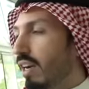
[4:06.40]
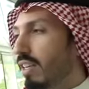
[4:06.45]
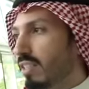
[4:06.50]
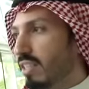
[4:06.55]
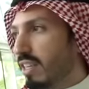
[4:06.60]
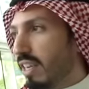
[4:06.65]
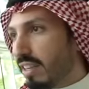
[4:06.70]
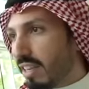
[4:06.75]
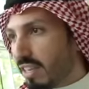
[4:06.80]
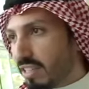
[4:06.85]
this
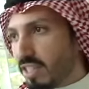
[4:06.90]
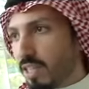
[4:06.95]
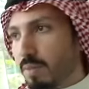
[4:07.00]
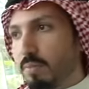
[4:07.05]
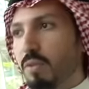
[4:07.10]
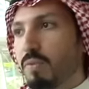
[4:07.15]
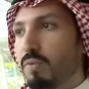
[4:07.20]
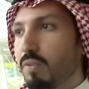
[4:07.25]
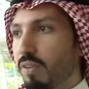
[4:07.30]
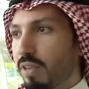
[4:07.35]
is just
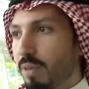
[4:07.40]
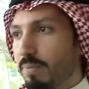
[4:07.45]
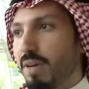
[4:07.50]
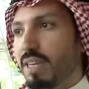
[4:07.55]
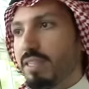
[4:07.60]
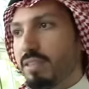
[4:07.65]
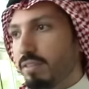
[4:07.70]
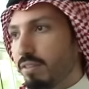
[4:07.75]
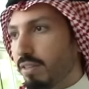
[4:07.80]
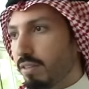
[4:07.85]
accessible for the it's
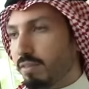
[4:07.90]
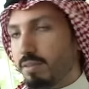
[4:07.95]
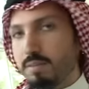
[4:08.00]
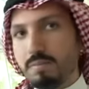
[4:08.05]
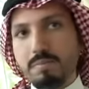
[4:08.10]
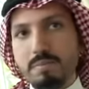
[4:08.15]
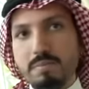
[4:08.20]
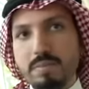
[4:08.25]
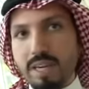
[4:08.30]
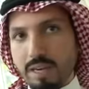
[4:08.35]
passenger. Not
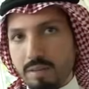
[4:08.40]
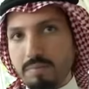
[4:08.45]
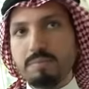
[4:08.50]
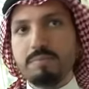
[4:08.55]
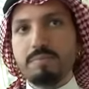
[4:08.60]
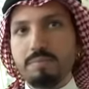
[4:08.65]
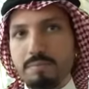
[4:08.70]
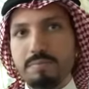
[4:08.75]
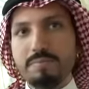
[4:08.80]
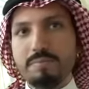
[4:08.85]
accessible. Yeah. Okay.